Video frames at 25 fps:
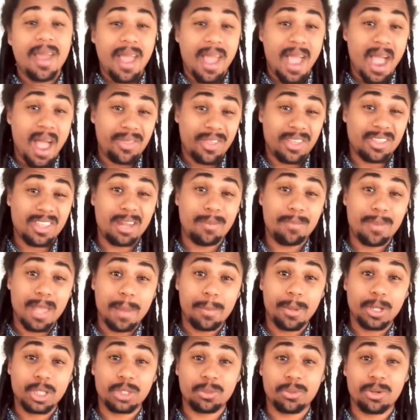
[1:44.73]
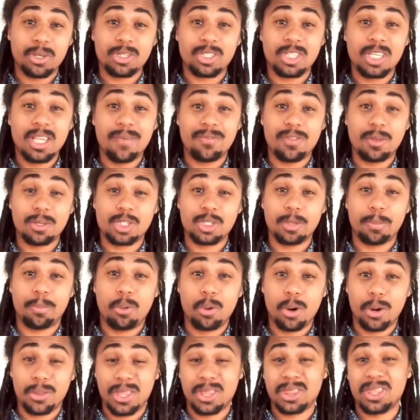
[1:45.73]
and that they'd be able to receive the
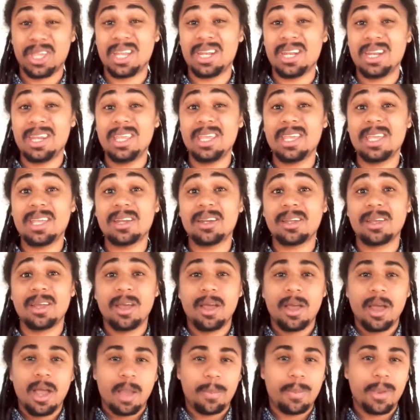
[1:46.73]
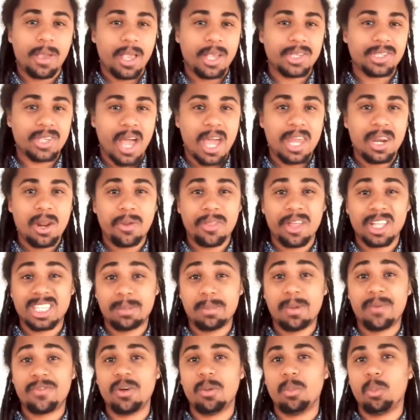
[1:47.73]
support that they need, because I know that
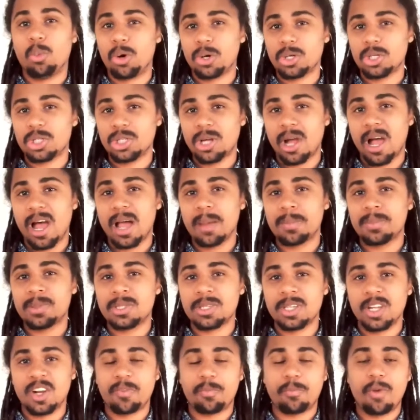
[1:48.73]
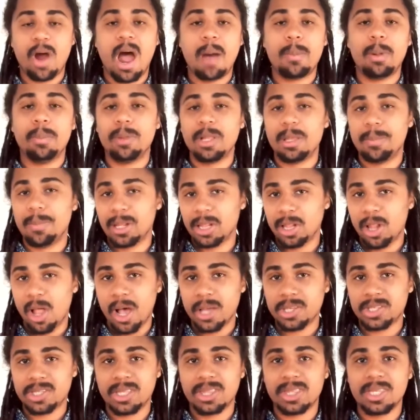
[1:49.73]
some of them work jobs that have probably been
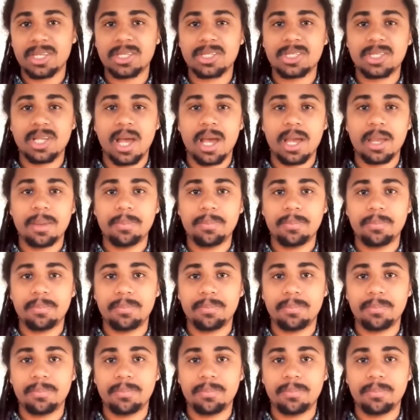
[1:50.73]
lost at this time.